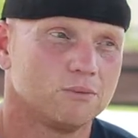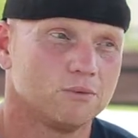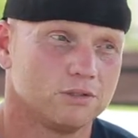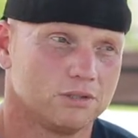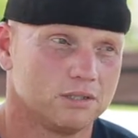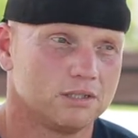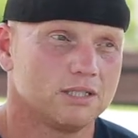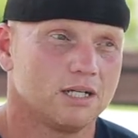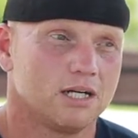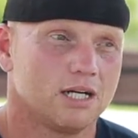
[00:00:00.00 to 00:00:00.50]

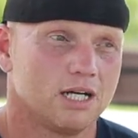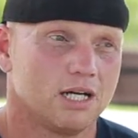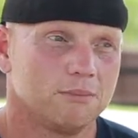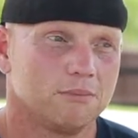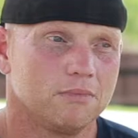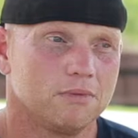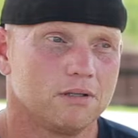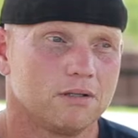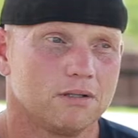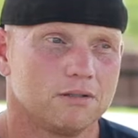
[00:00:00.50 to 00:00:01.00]
was the
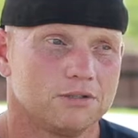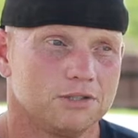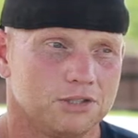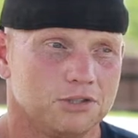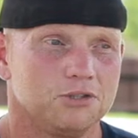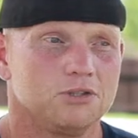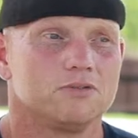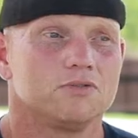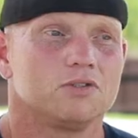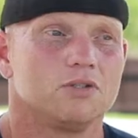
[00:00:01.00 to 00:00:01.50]
time,
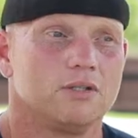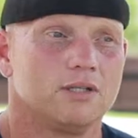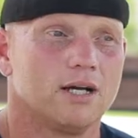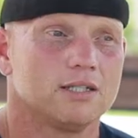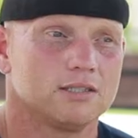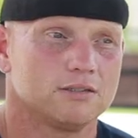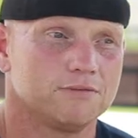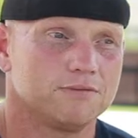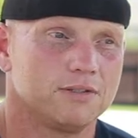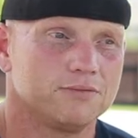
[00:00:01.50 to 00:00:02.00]
June of
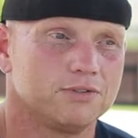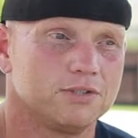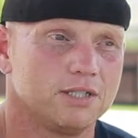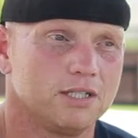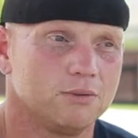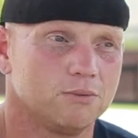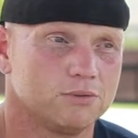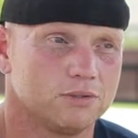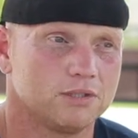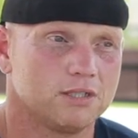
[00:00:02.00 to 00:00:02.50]

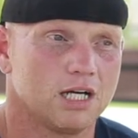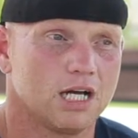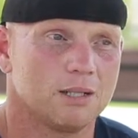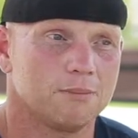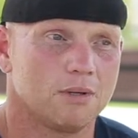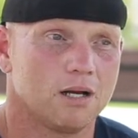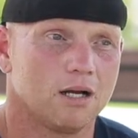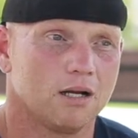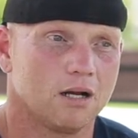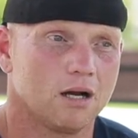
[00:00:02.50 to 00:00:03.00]
2015 was the
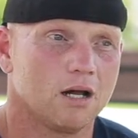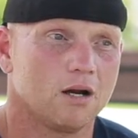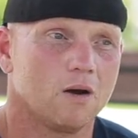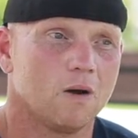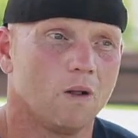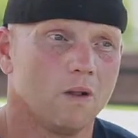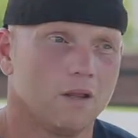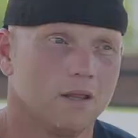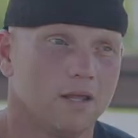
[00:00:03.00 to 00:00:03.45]
time I got all